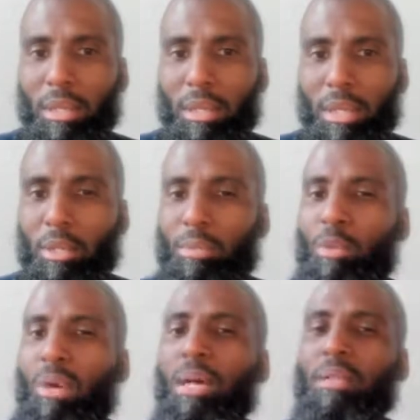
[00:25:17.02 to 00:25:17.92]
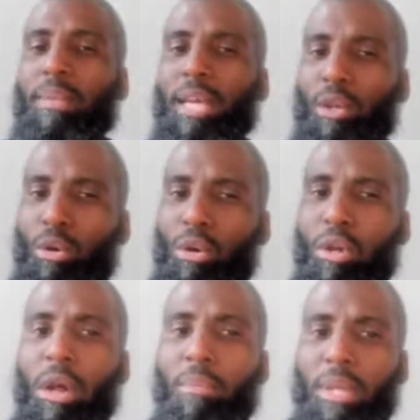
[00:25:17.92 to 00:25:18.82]
It'll be wound up like an old
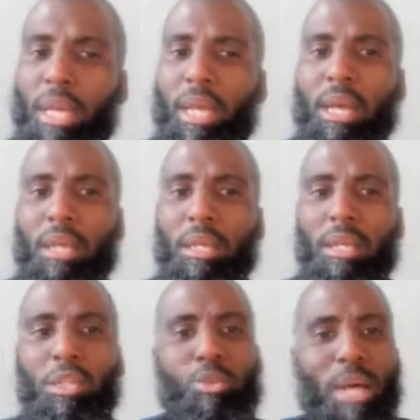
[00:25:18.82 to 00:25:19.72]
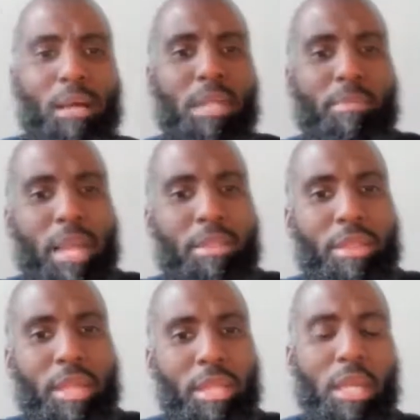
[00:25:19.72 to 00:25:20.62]
garment and is wound up and
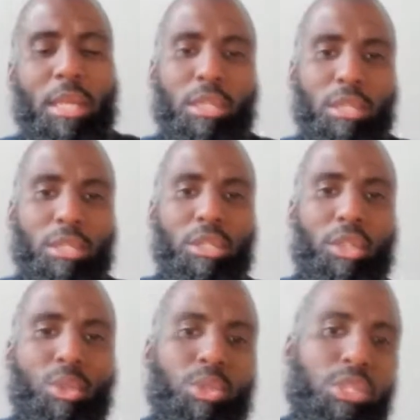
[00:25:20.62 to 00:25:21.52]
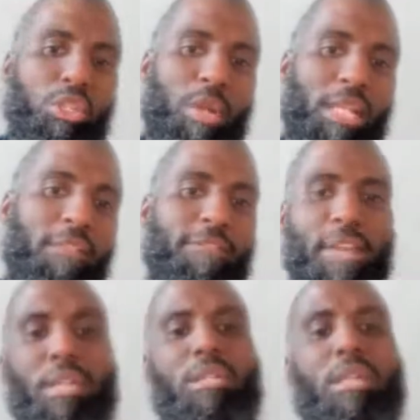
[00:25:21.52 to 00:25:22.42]
then used to strike the
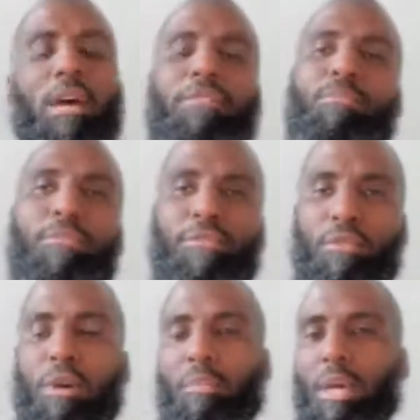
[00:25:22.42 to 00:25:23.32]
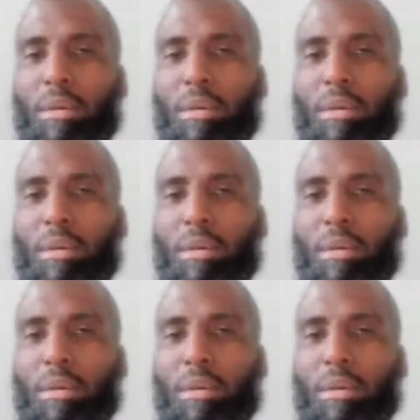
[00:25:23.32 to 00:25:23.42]
face of the performer